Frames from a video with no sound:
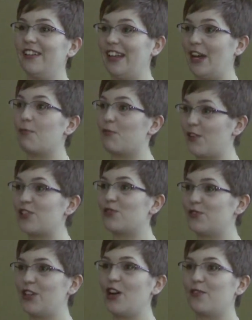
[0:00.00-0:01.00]
like a professional
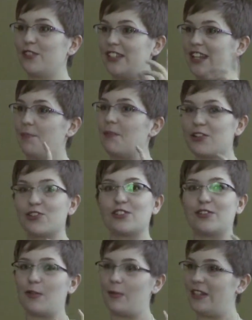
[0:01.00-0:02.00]
photographer to take pictures
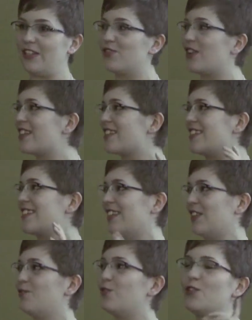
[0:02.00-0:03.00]
of everybody's dresses
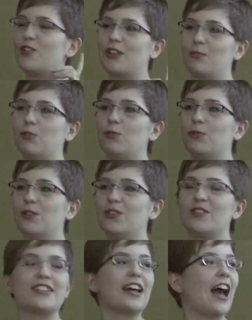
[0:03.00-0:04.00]
and the food and the blue
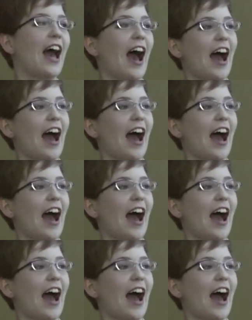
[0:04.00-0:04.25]
balloons